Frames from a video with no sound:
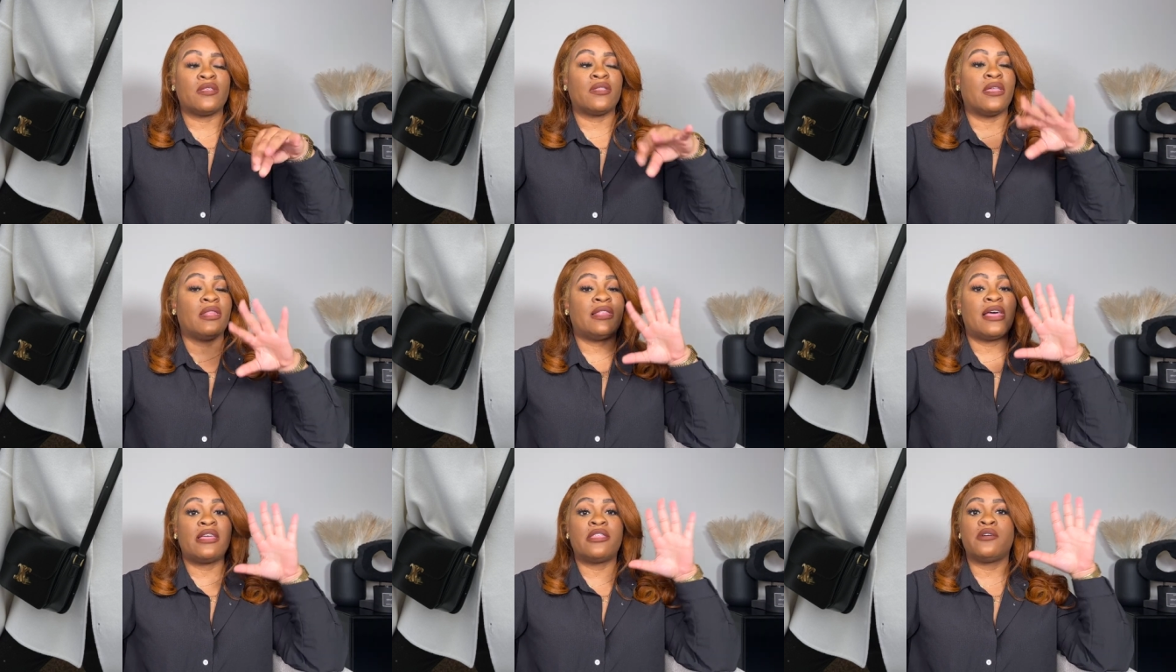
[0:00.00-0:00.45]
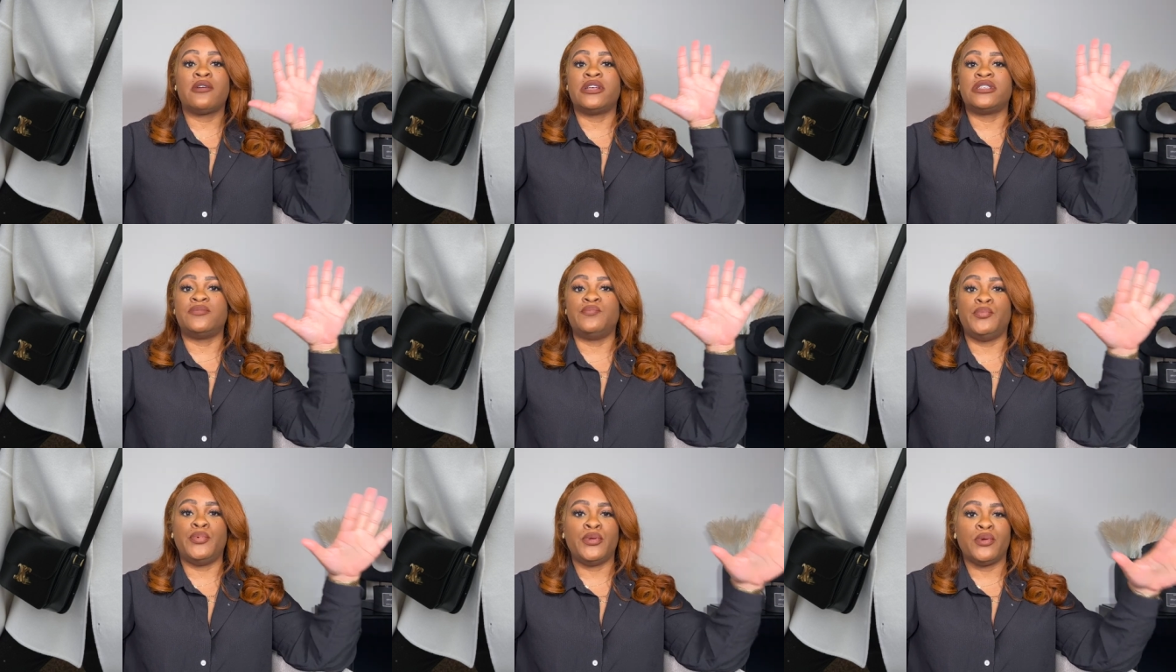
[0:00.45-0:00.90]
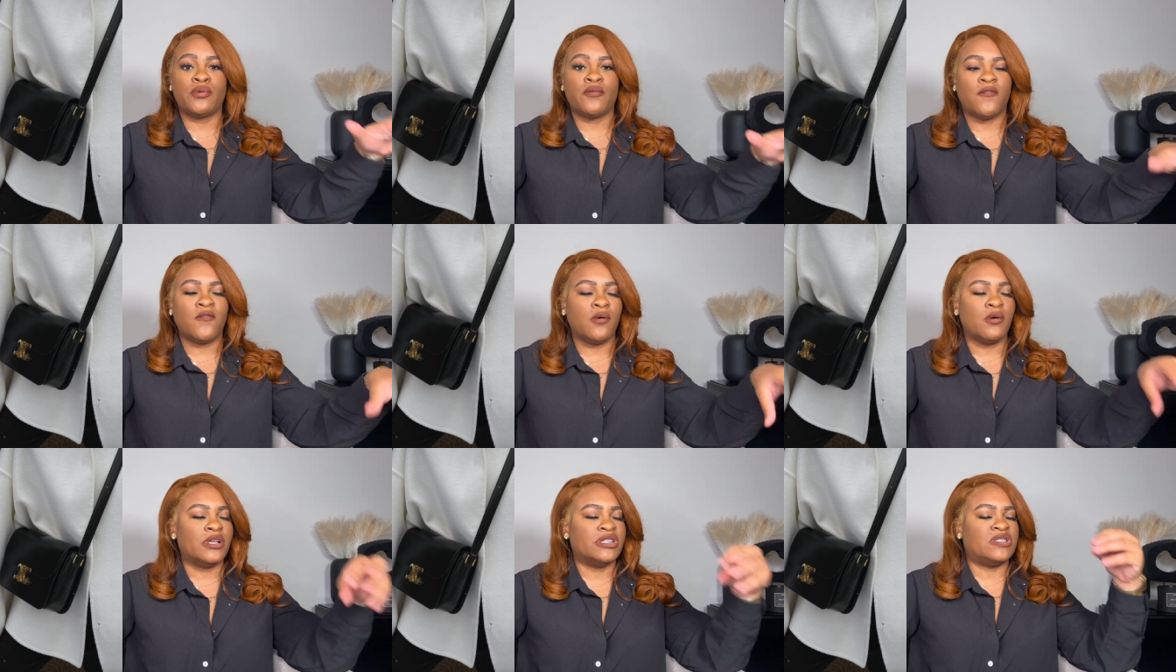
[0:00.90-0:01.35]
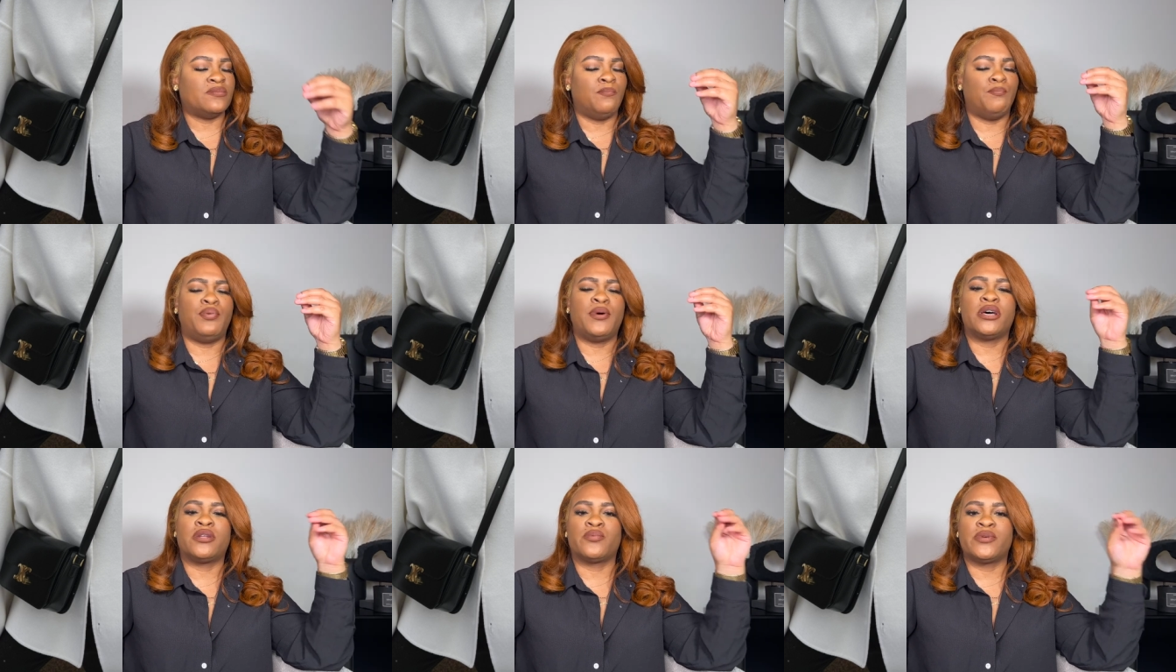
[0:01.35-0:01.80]
The leather is beautiful, it's
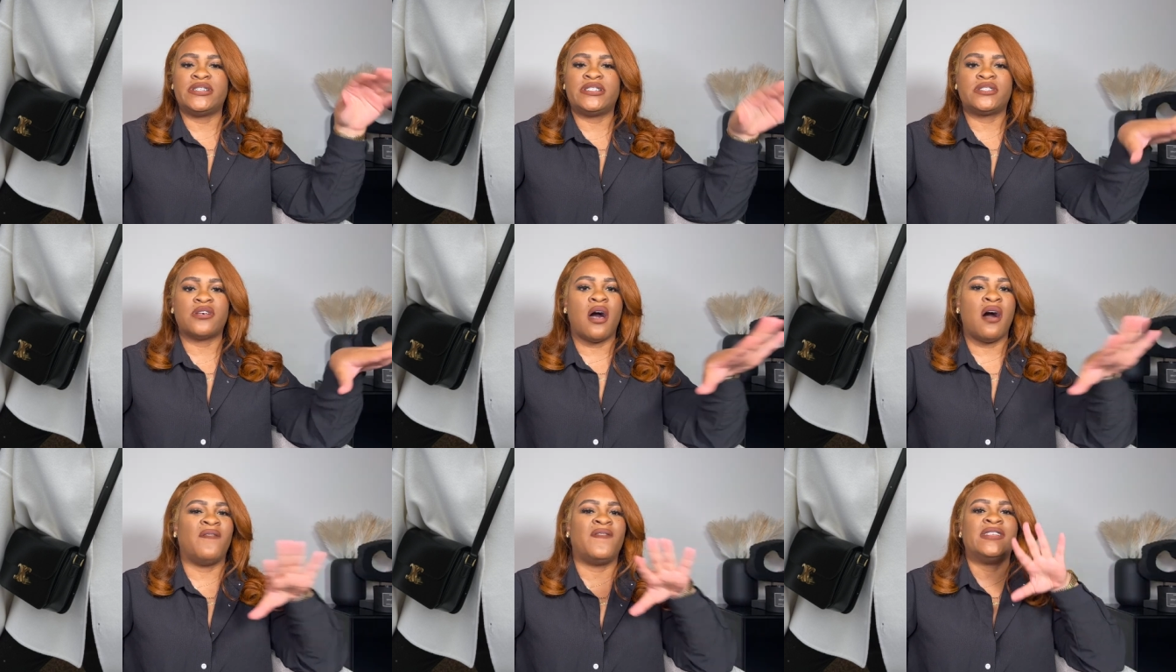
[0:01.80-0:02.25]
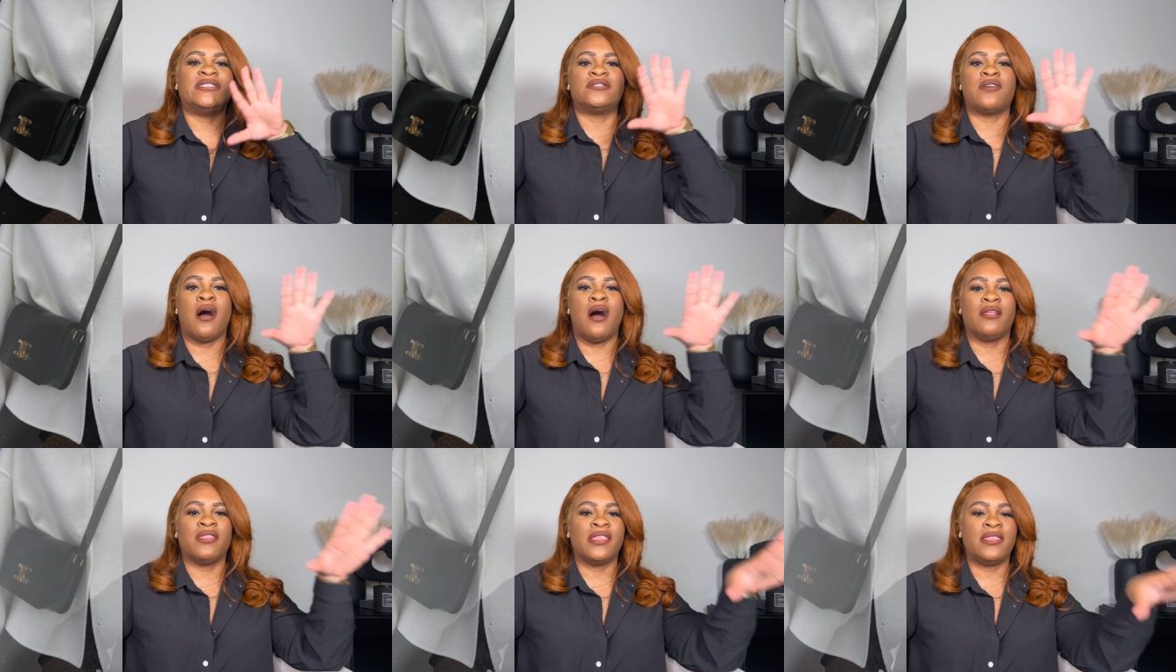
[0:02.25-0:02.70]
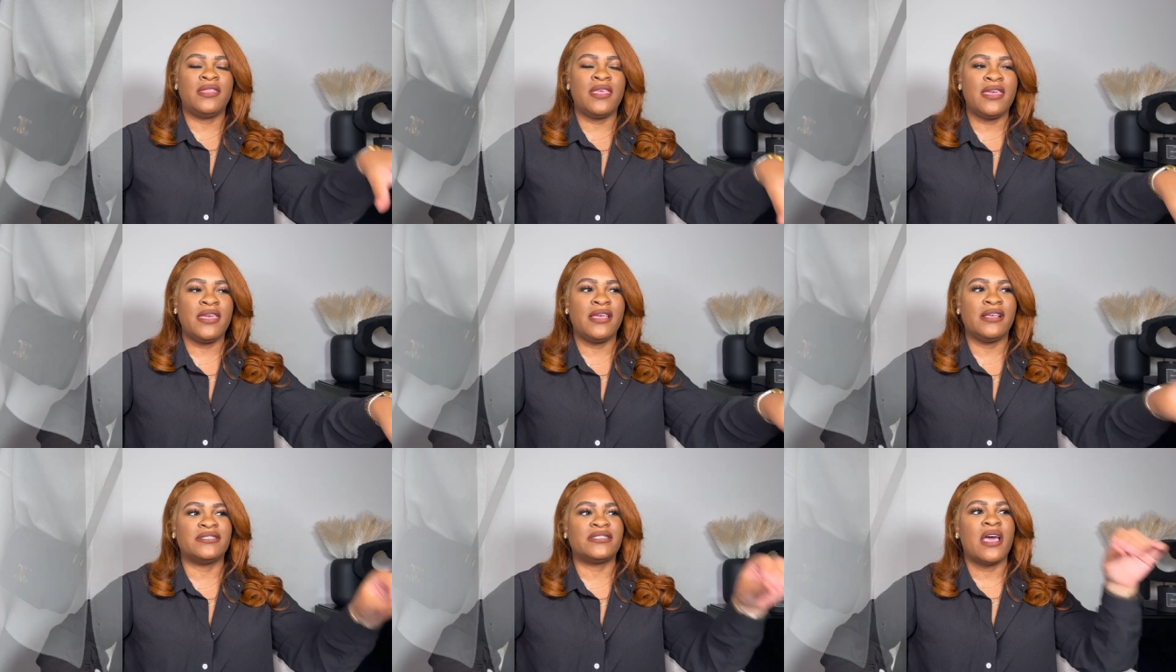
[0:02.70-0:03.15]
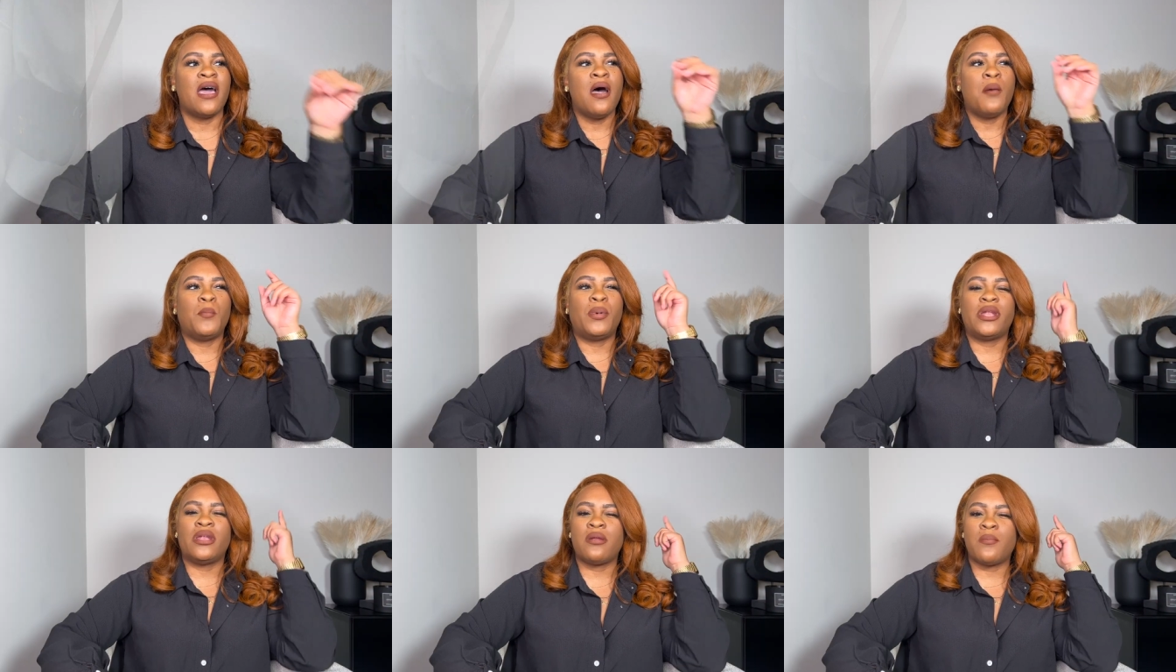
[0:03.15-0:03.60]
buttery soft, it's all the things.
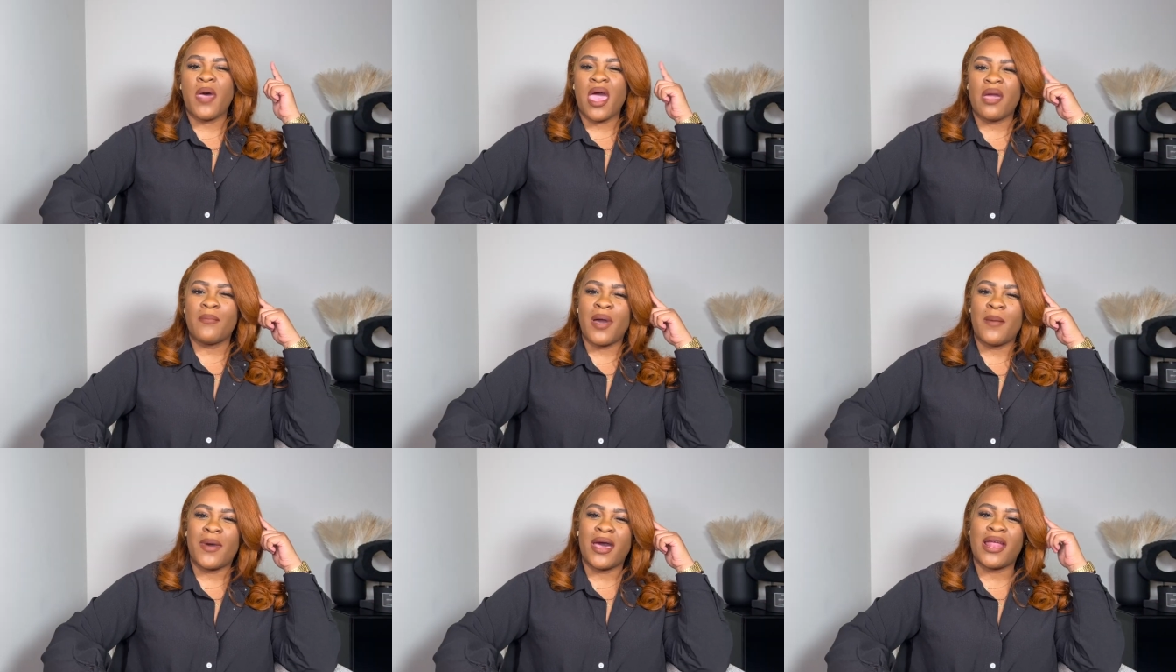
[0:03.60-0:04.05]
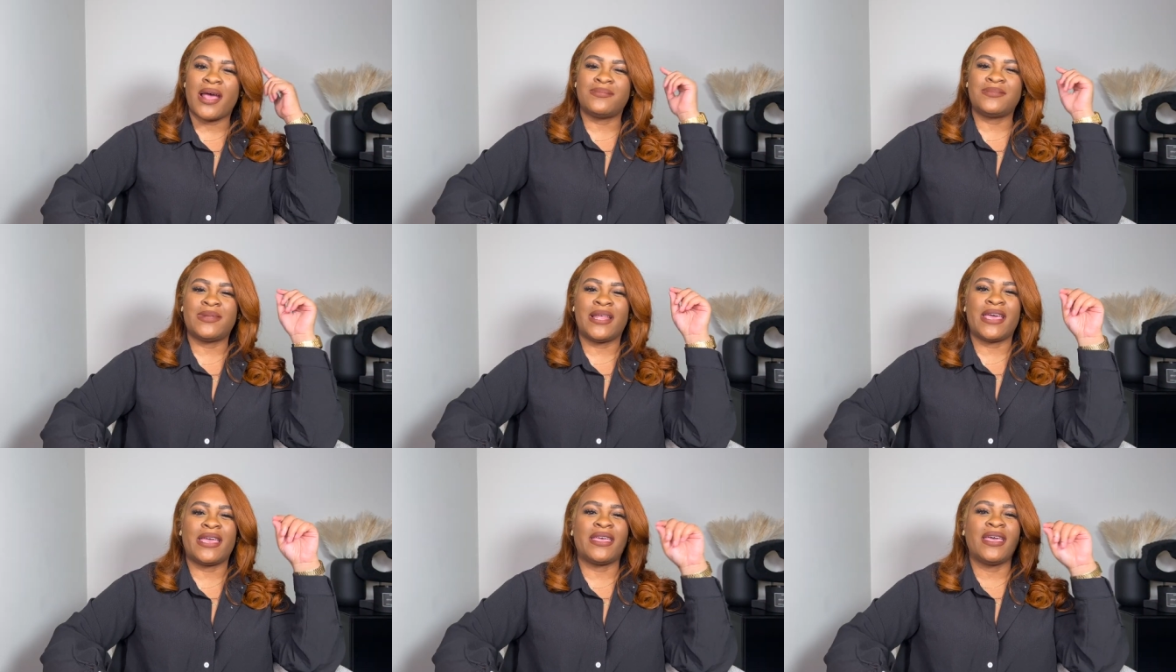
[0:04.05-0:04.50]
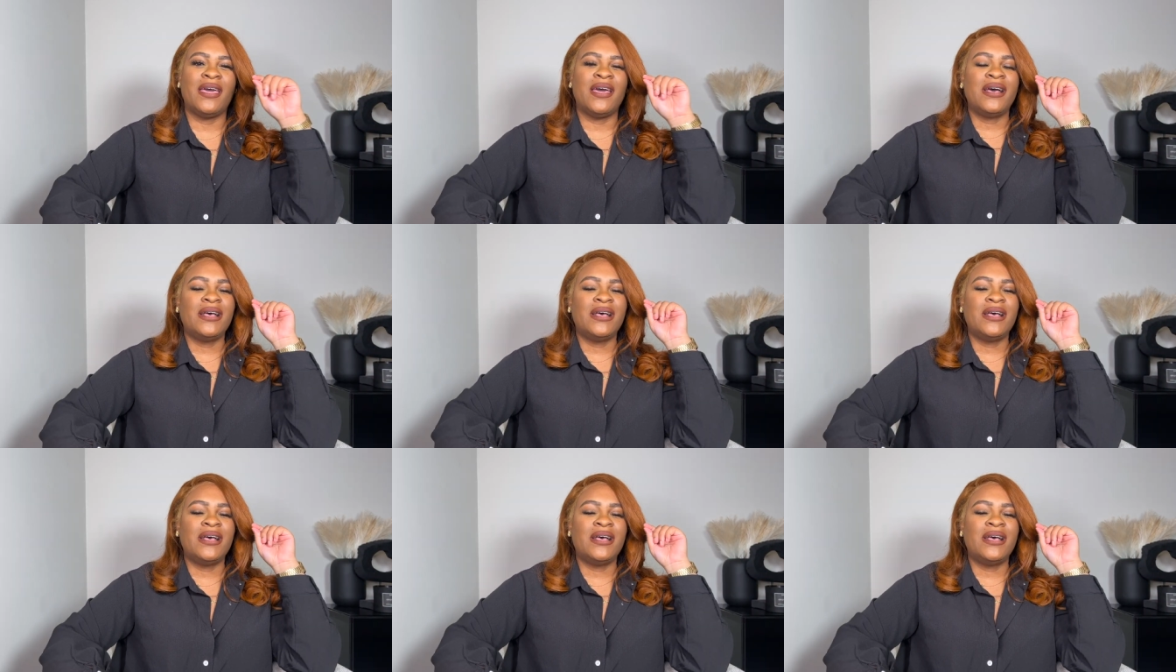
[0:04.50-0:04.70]
But in the back of my mind, I'm like,